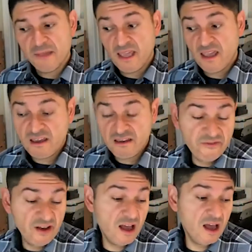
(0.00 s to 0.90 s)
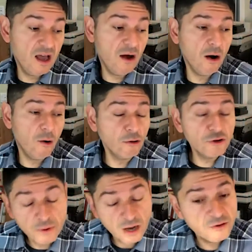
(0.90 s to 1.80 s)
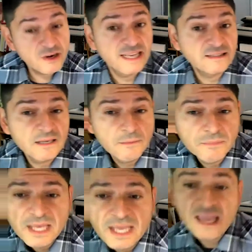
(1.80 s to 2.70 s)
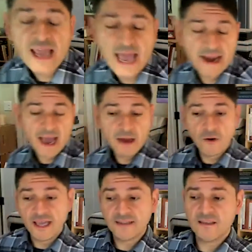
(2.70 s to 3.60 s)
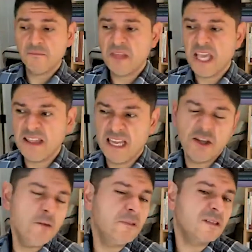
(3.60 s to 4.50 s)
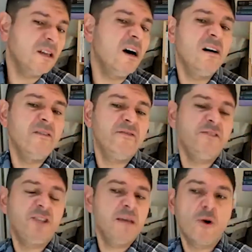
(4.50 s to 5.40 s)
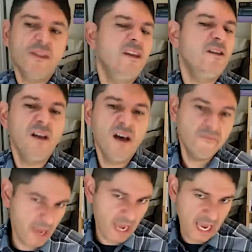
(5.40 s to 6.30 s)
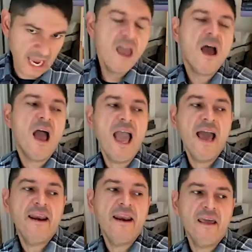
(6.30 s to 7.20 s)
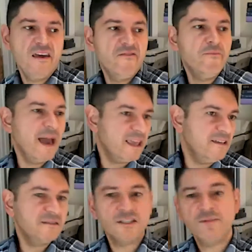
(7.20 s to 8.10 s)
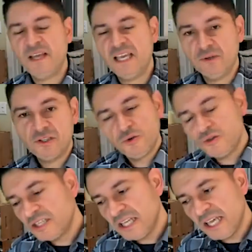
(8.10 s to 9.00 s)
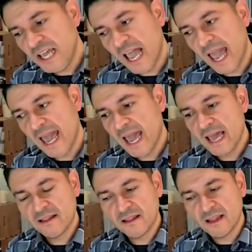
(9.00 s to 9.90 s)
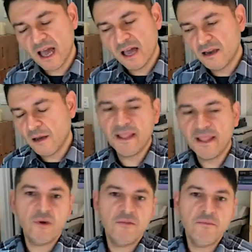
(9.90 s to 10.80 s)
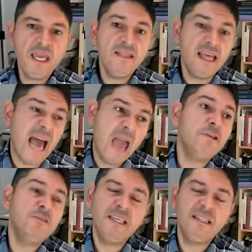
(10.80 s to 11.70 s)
If older brother gets something and I don't get something, then you must love Johnny more than you love me. And if Mikey starts playing with Susie and not playing with me, then I must be